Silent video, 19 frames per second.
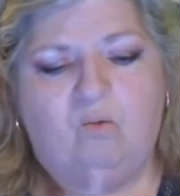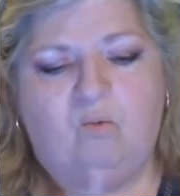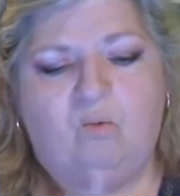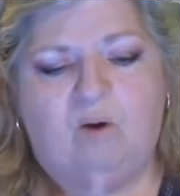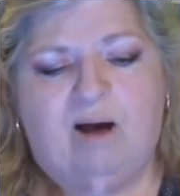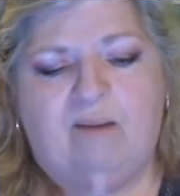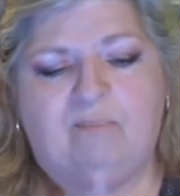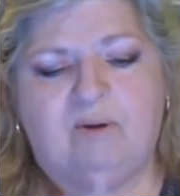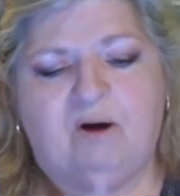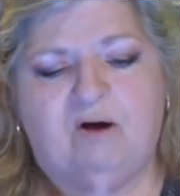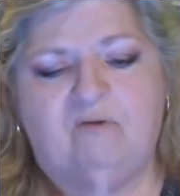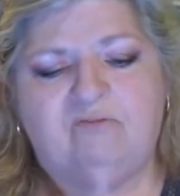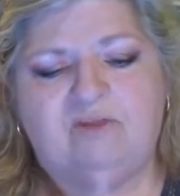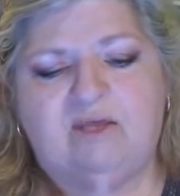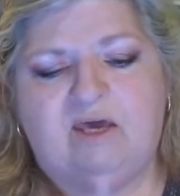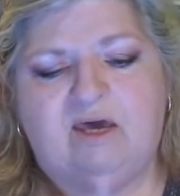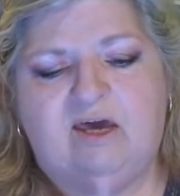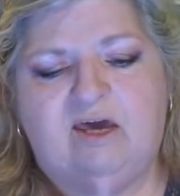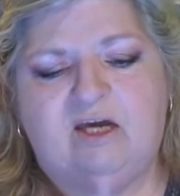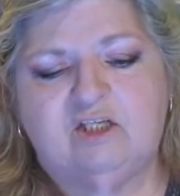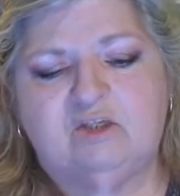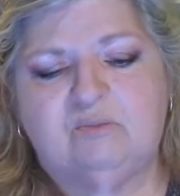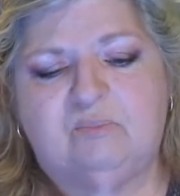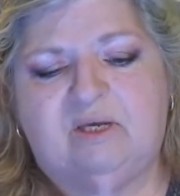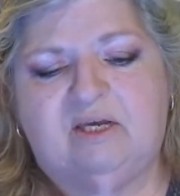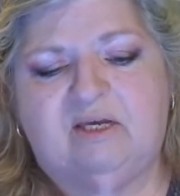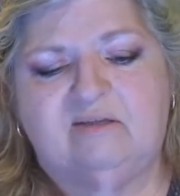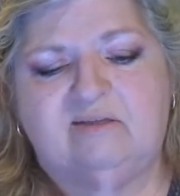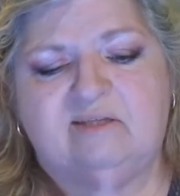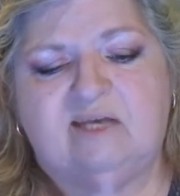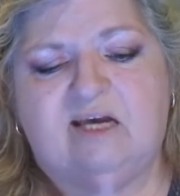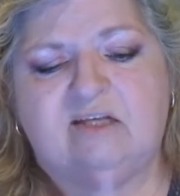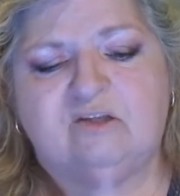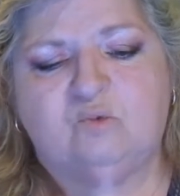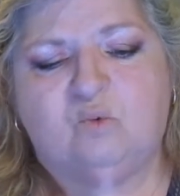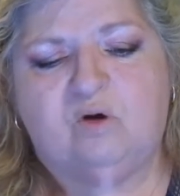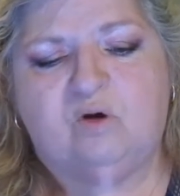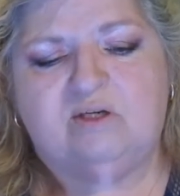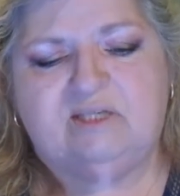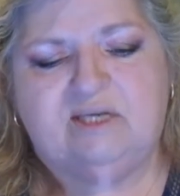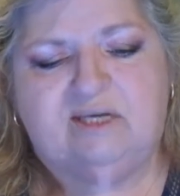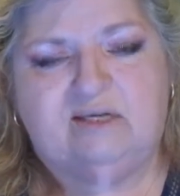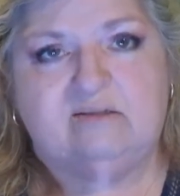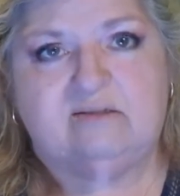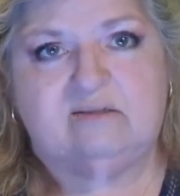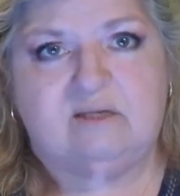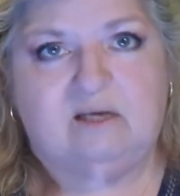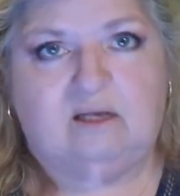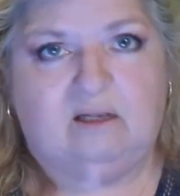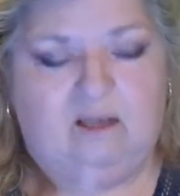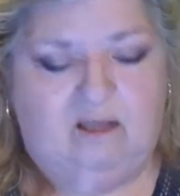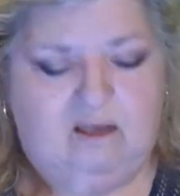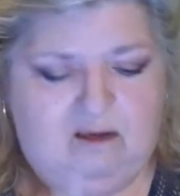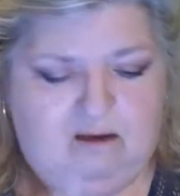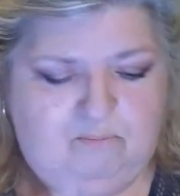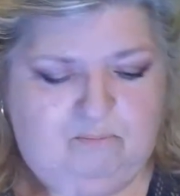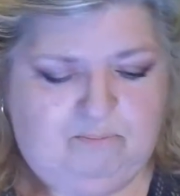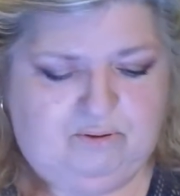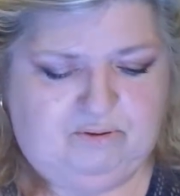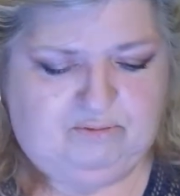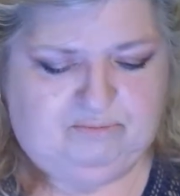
Wipe off the edge because that's where it tends to clump.